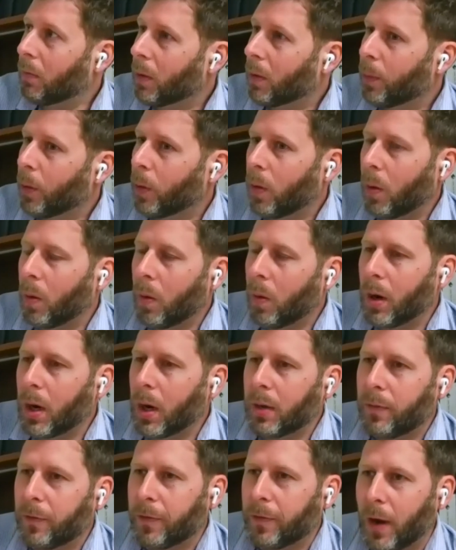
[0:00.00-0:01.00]

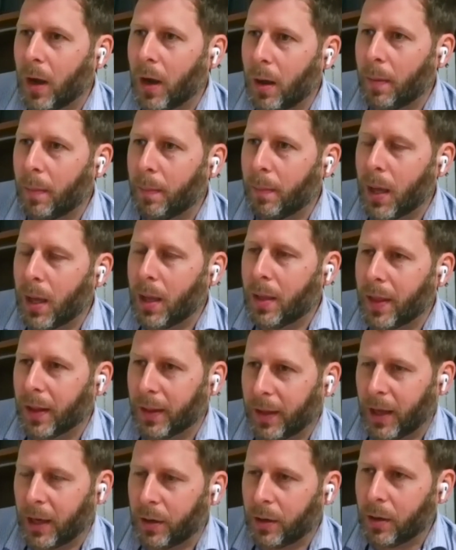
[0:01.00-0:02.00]
borrowing from the
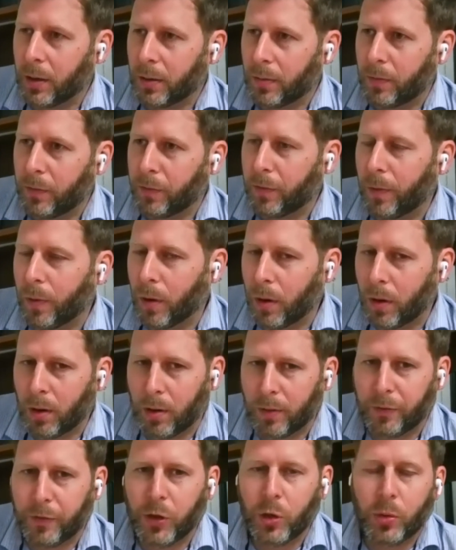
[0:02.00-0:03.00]
lender for
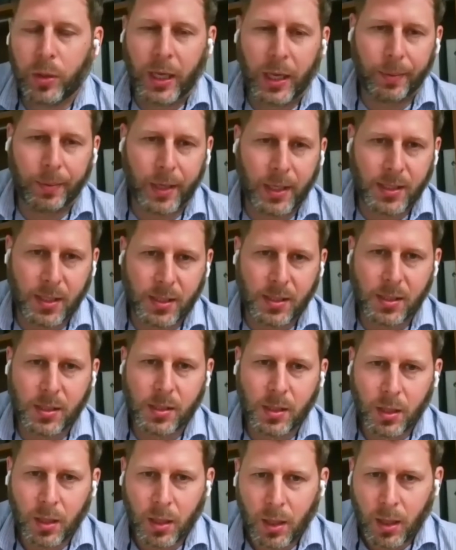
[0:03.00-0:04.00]
a few key
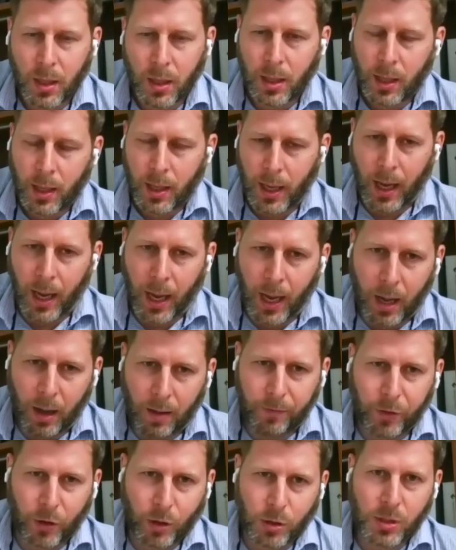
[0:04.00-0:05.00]
reasons.
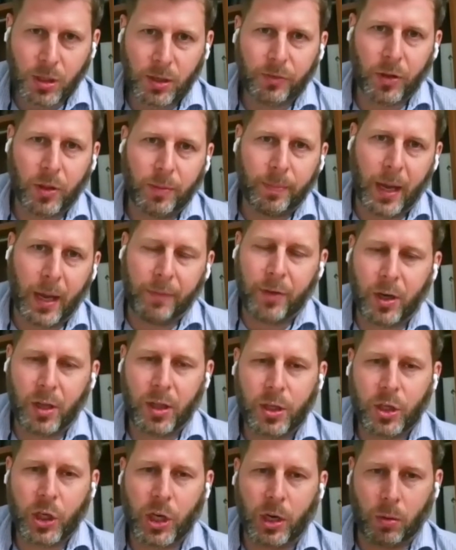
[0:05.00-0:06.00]
Firstly, for the benefit of
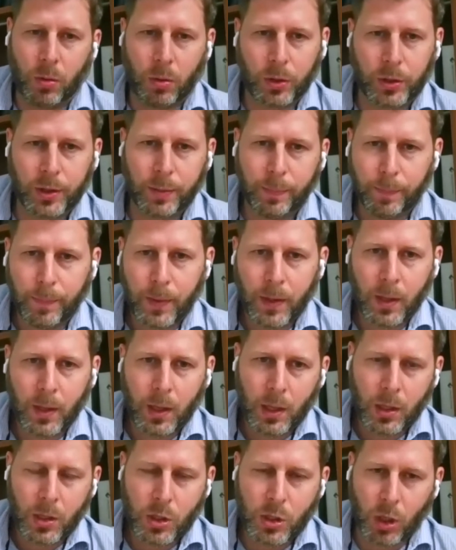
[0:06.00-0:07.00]
the shareholder.
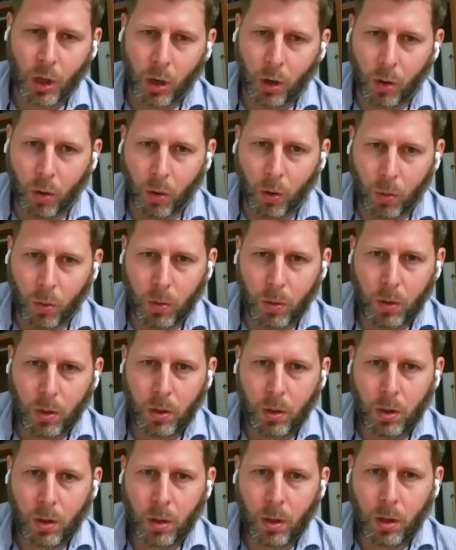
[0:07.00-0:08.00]
So
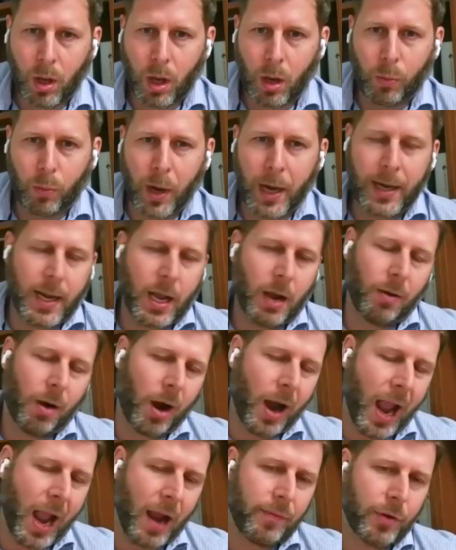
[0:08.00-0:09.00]
right now,
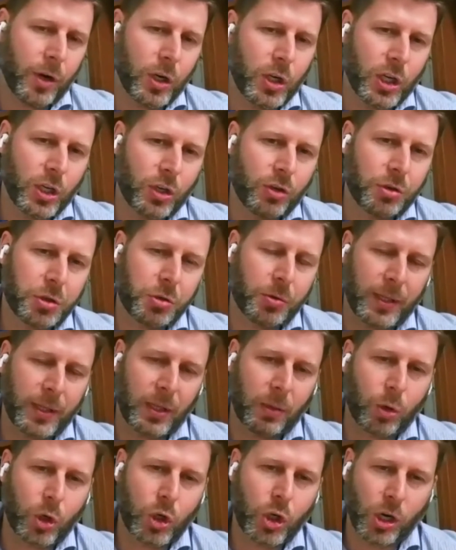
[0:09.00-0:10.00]
our average interest rate
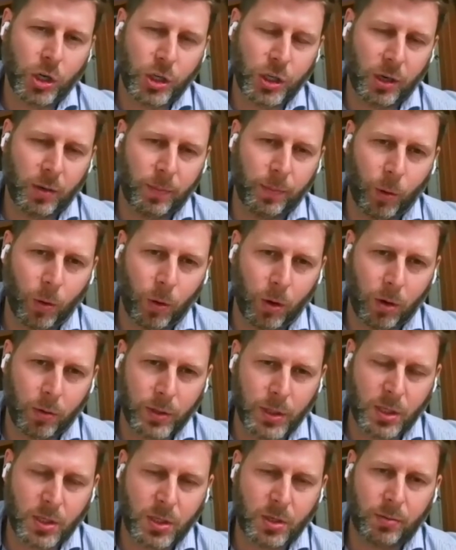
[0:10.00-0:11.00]
that we're charging our
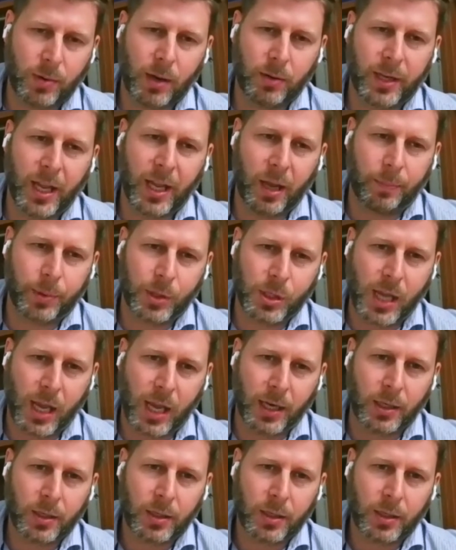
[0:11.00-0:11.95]
borrowers is around 10%.